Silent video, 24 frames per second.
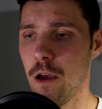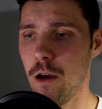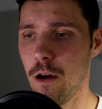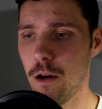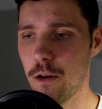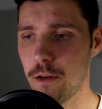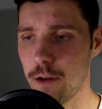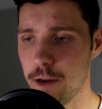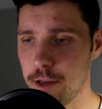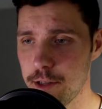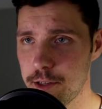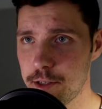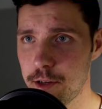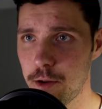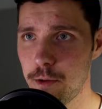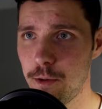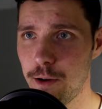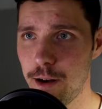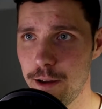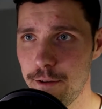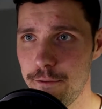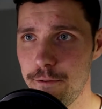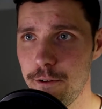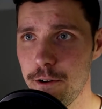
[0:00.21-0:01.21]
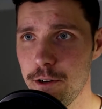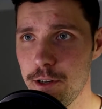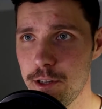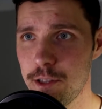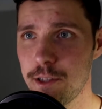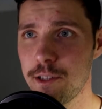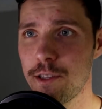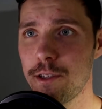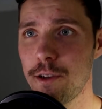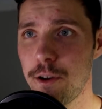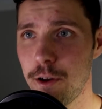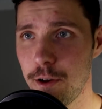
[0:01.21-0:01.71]
All right, so when I
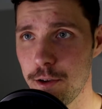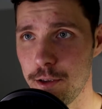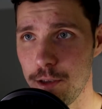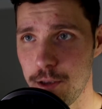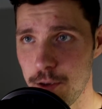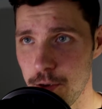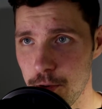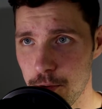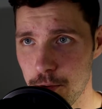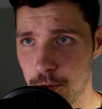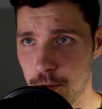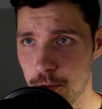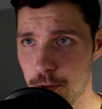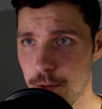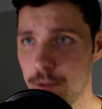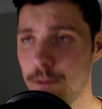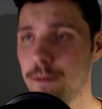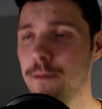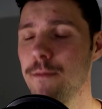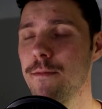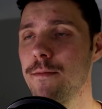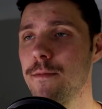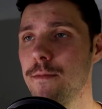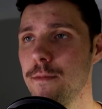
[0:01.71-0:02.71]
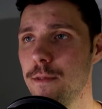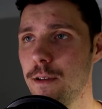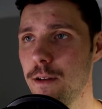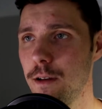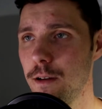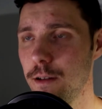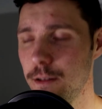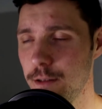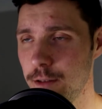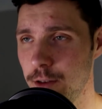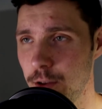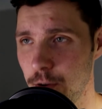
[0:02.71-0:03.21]
first saw You,
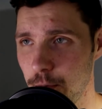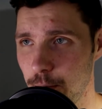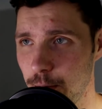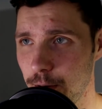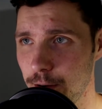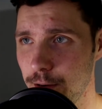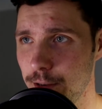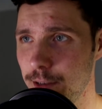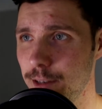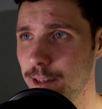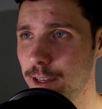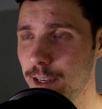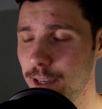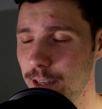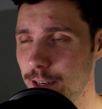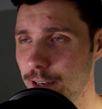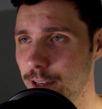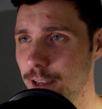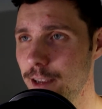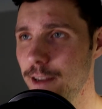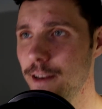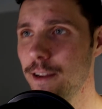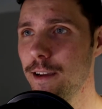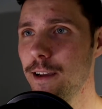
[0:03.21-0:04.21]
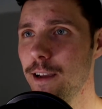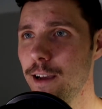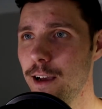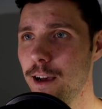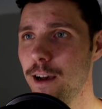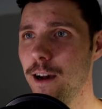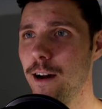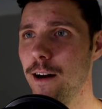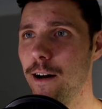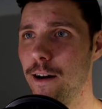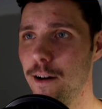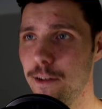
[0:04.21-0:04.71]
no pun intended,
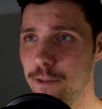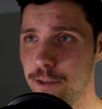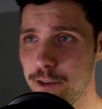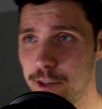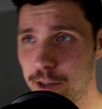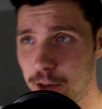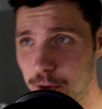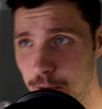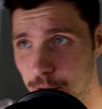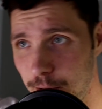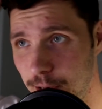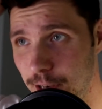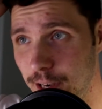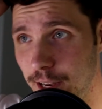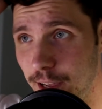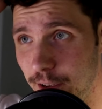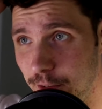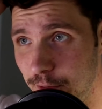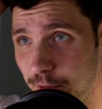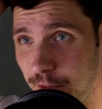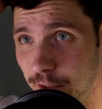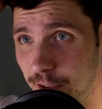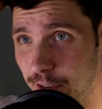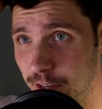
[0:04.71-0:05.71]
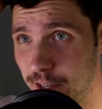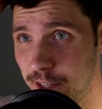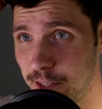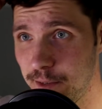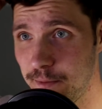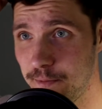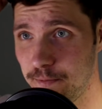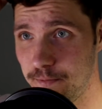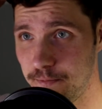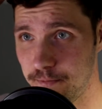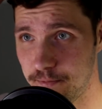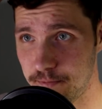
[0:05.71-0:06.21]
the show on
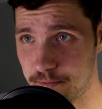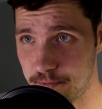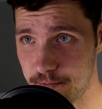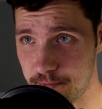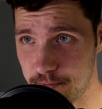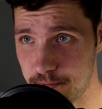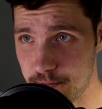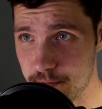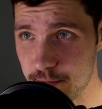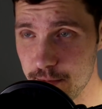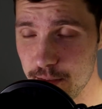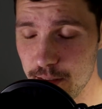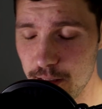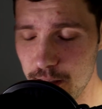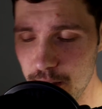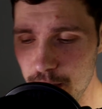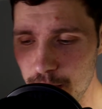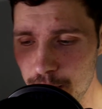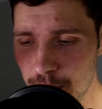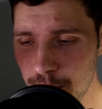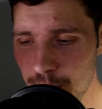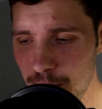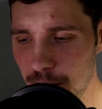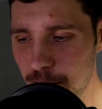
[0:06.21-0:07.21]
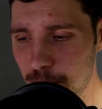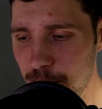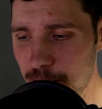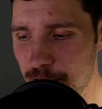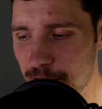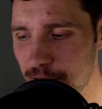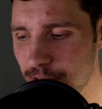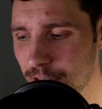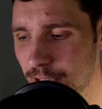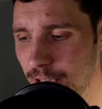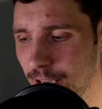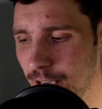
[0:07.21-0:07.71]
Netflix, I
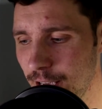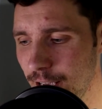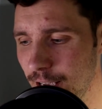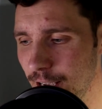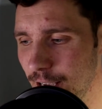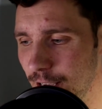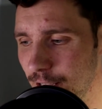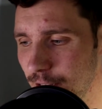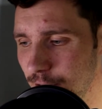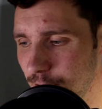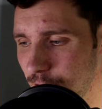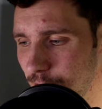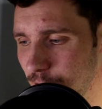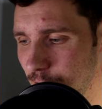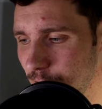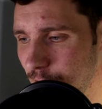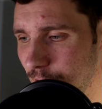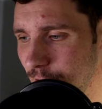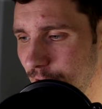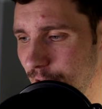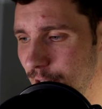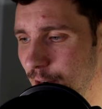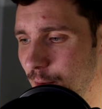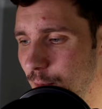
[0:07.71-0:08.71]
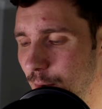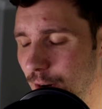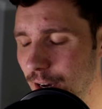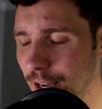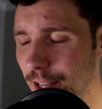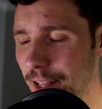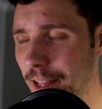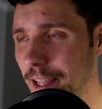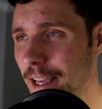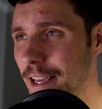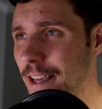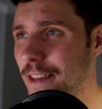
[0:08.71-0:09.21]
was intrigued
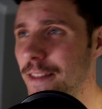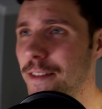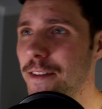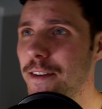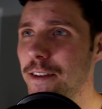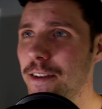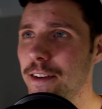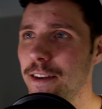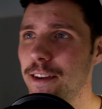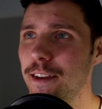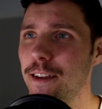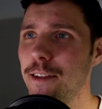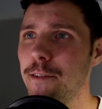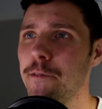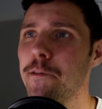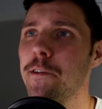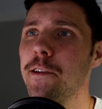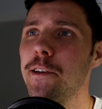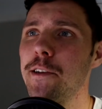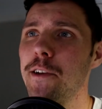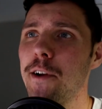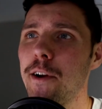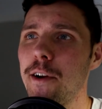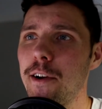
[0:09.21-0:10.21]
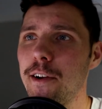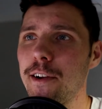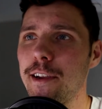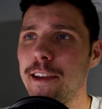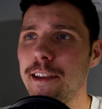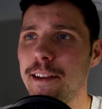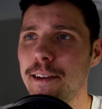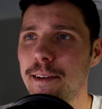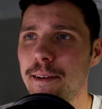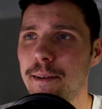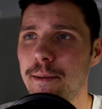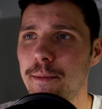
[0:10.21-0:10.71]
by like the
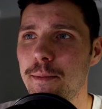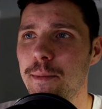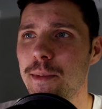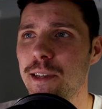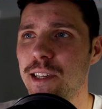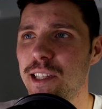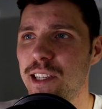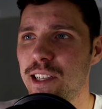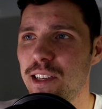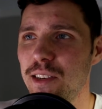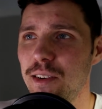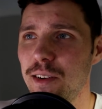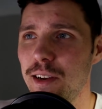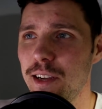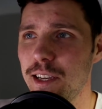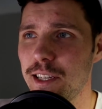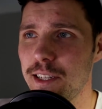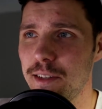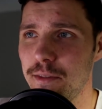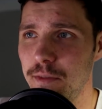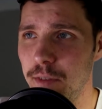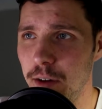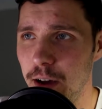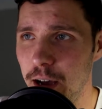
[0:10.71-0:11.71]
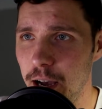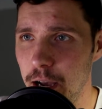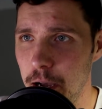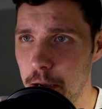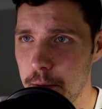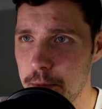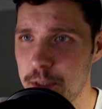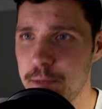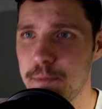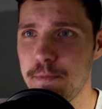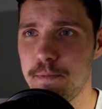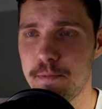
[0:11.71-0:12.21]
dark and mysterious
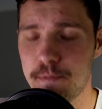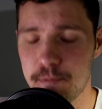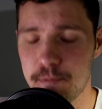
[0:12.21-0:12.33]
vibes.